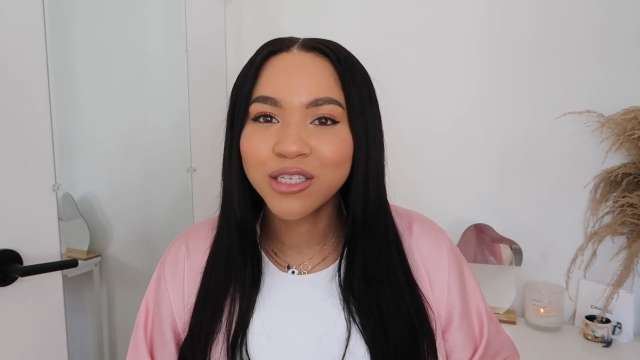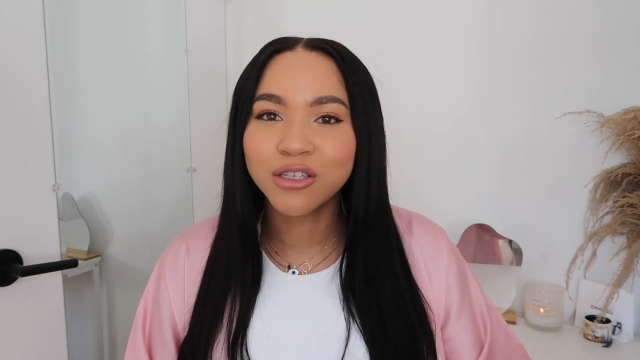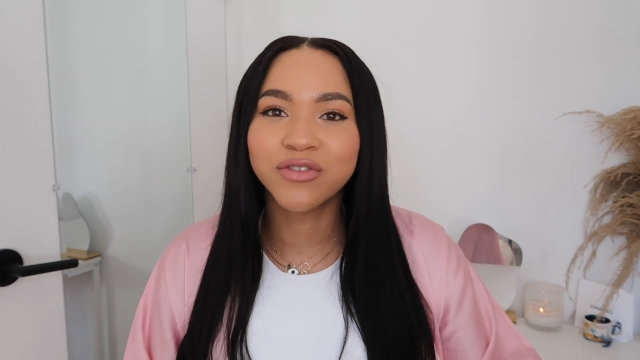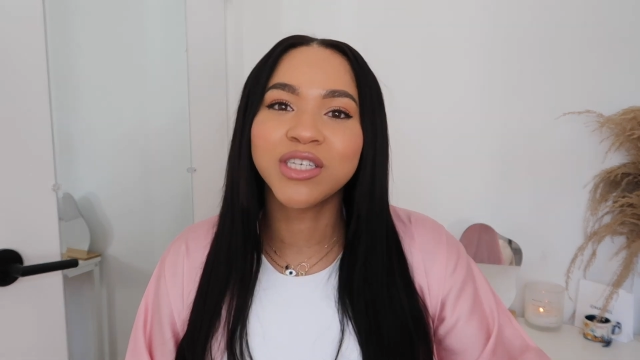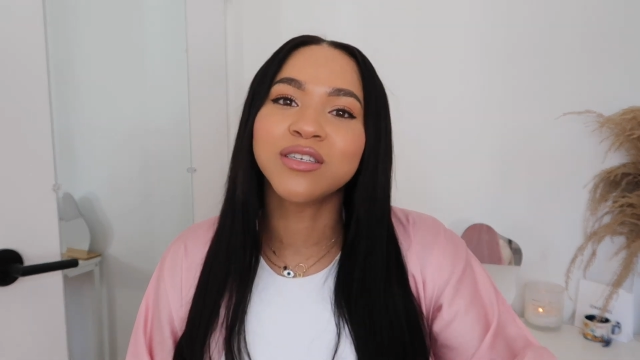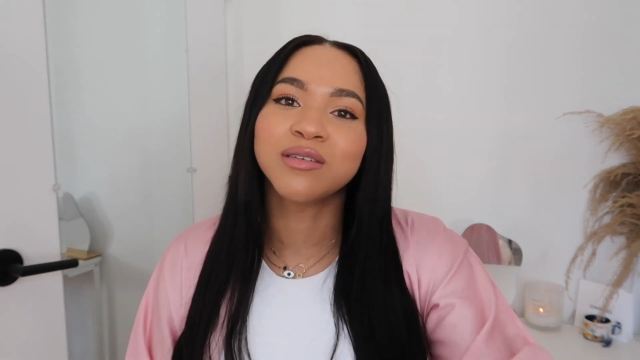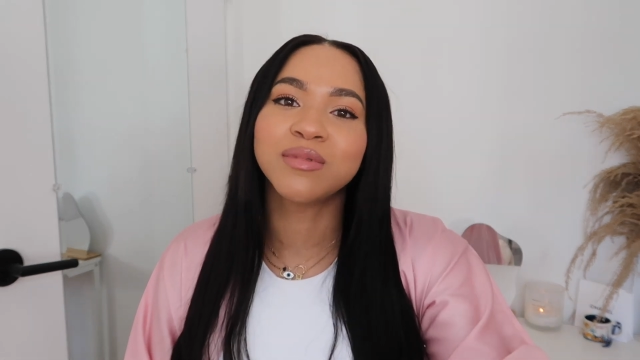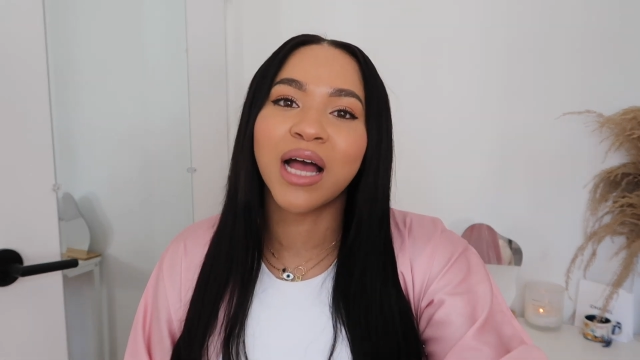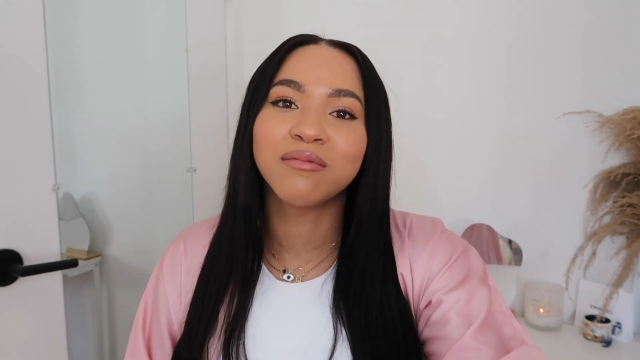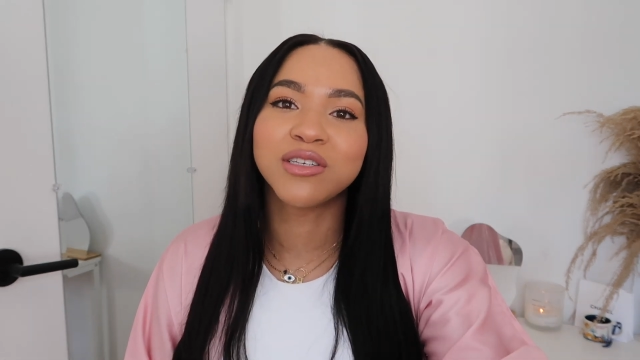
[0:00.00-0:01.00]
those videos
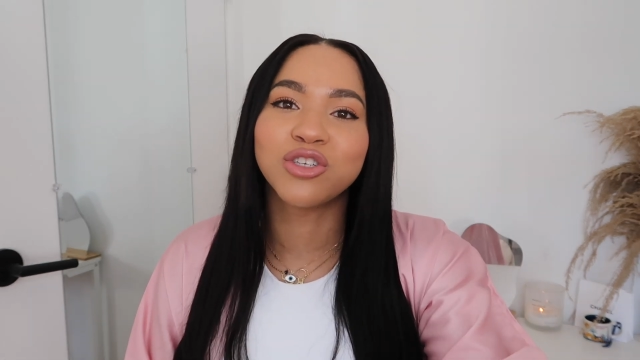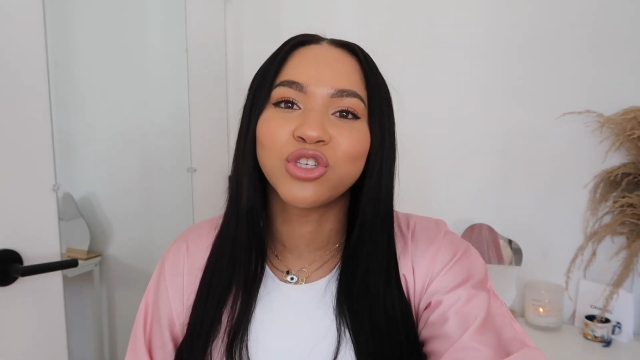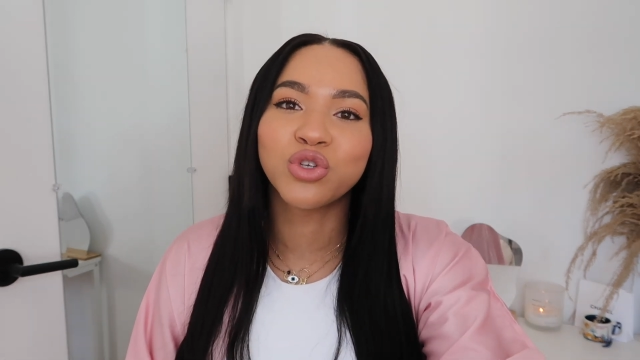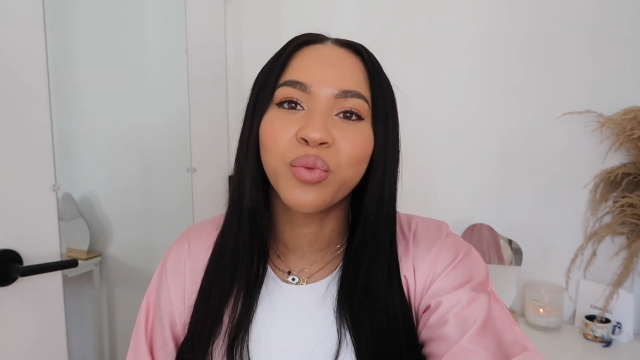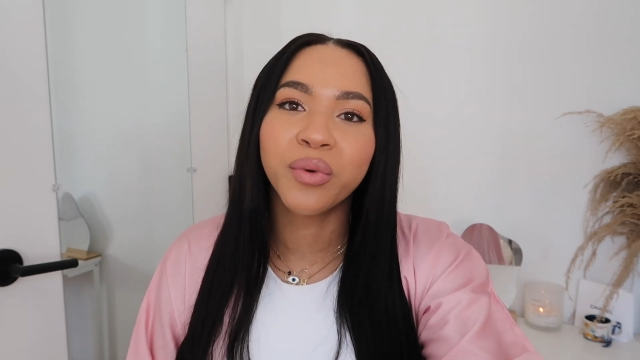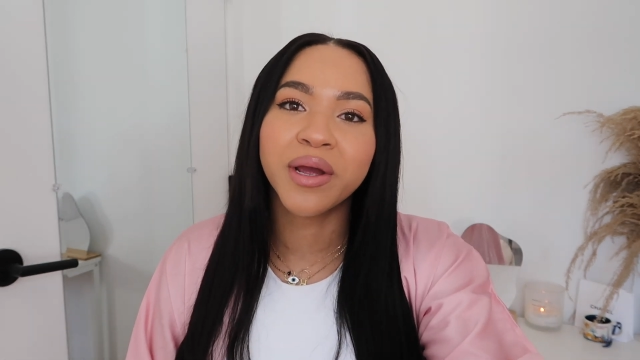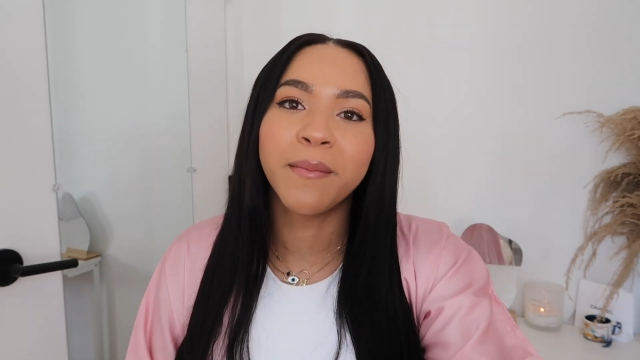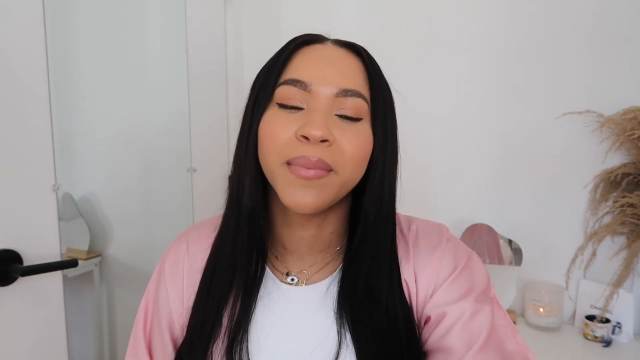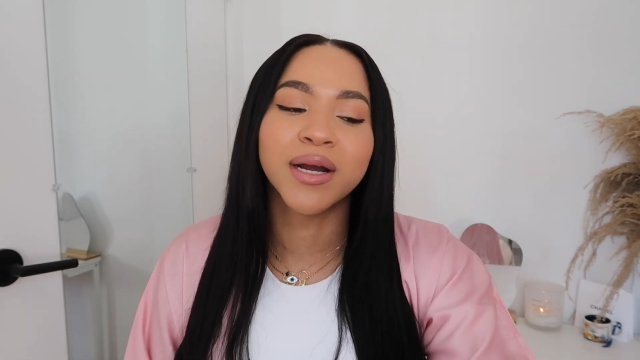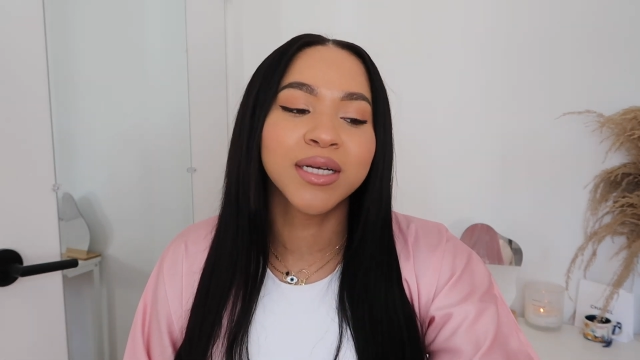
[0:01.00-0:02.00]
sometimes is super
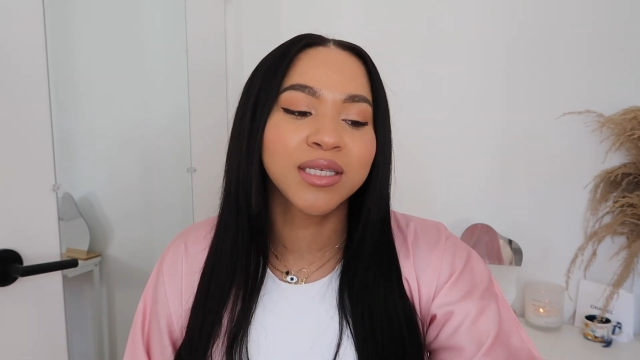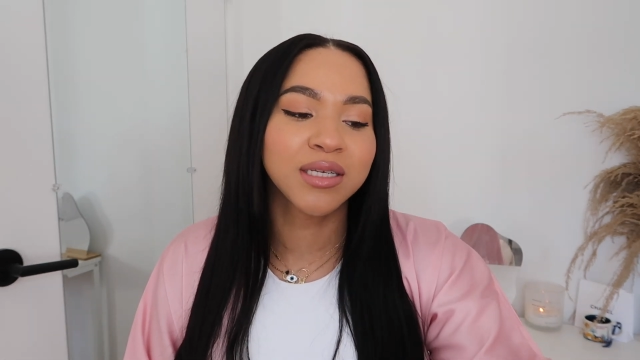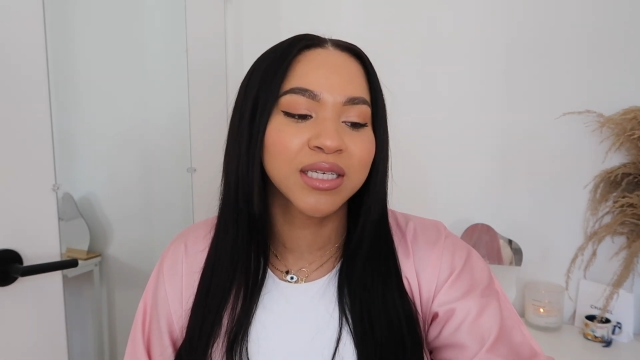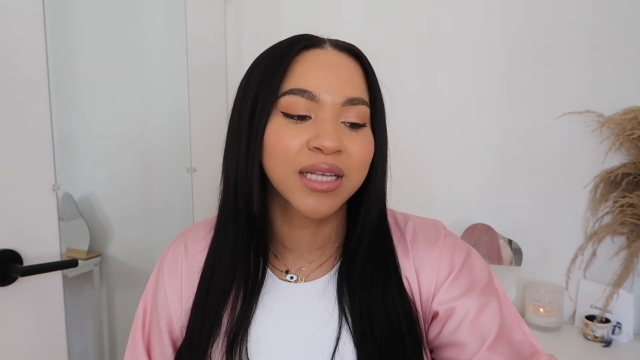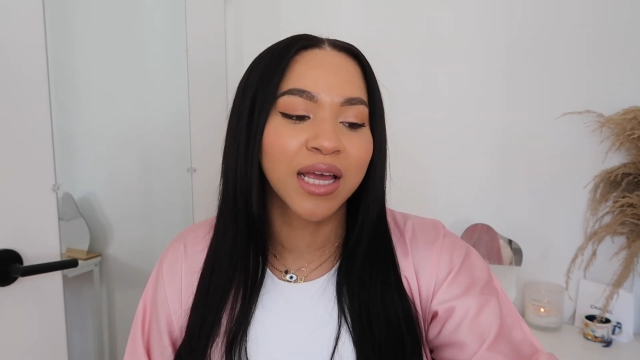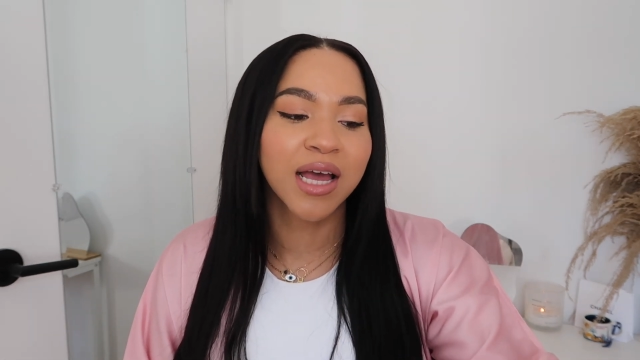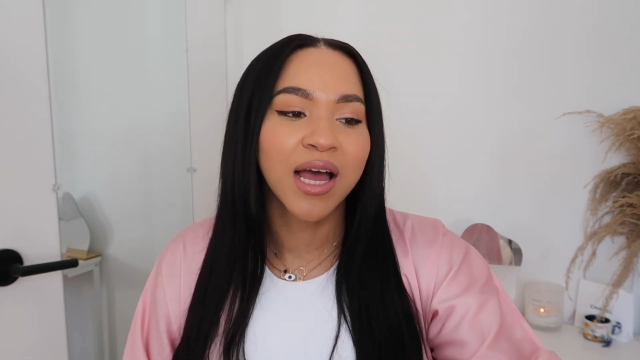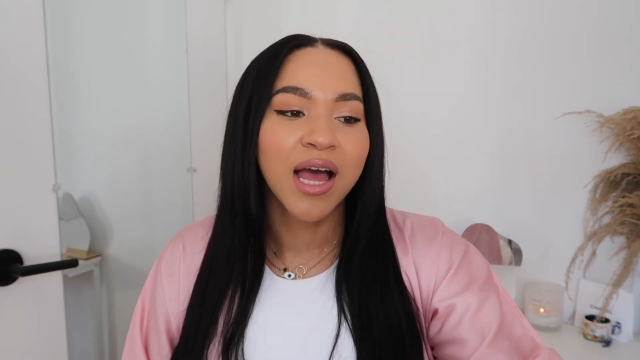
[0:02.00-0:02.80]
embarrassing because like